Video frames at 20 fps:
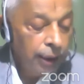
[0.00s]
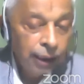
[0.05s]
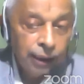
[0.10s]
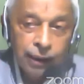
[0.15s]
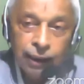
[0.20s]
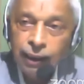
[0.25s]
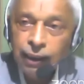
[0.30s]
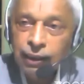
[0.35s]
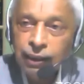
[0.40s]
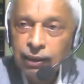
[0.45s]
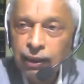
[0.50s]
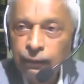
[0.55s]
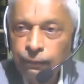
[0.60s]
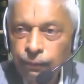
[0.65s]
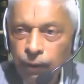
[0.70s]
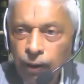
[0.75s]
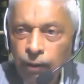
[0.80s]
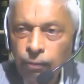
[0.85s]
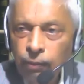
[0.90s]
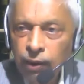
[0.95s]
That is the
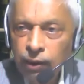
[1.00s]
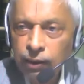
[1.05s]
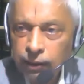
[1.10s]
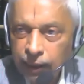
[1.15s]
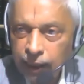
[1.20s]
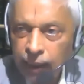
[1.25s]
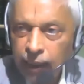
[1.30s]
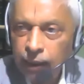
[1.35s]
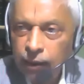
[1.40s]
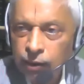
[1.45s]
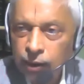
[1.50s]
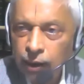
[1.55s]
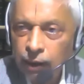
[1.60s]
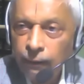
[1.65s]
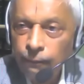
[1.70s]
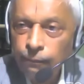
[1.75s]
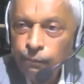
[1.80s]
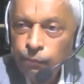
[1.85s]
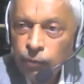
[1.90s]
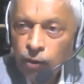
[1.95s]
famous case
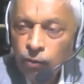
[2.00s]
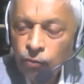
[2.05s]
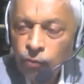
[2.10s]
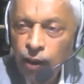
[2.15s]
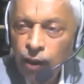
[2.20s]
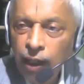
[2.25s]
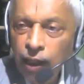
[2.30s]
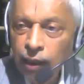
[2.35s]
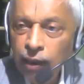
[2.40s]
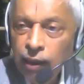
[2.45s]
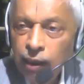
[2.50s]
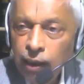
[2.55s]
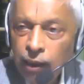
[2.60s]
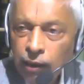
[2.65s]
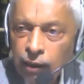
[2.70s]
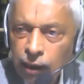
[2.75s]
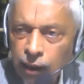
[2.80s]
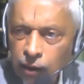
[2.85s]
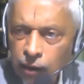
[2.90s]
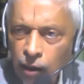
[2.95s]
where
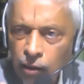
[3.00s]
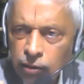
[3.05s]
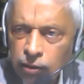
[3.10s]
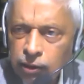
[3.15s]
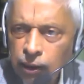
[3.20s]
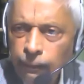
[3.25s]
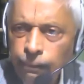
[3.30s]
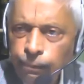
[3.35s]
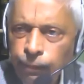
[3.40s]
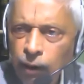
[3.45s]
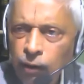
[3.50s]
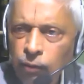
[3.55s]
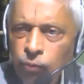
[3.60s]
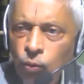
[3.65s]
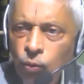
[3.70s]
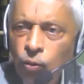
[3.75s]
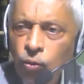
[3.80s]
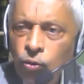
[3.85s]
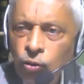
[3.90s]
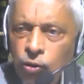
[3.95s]
the concept of
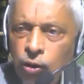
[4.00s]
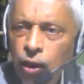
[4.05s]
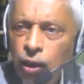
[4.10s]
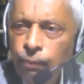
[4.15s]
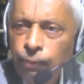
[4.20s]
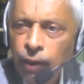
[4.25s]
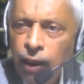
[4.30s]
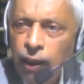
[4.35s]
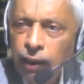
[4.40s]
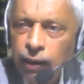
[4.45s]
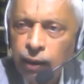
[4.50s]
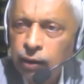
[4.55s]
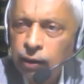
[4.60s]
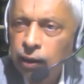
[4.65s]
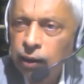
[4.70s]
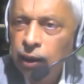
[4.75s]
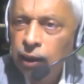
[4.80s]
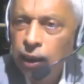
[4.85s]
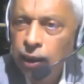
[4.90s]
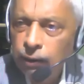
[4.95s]
notional
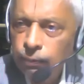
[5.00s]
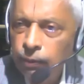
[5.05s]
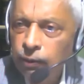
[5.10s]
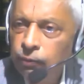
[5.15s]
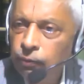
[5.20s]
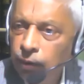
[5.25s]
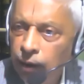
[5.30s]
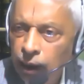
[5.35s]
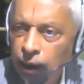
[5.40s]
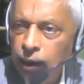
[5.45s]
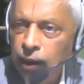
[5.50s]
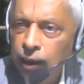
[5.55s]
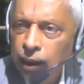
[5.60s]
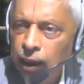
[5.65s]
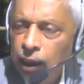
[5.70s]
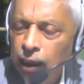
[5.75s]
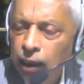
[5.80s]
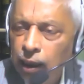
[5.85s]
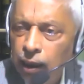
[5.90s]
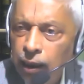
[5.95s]
partition has been very
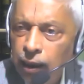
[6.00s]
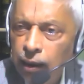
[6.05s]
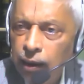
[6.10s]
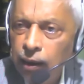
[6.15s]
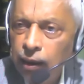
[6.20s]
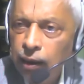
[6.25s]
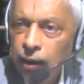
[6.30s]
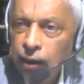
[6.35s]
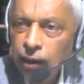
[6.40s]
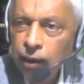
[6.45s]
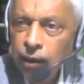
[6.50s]
clearly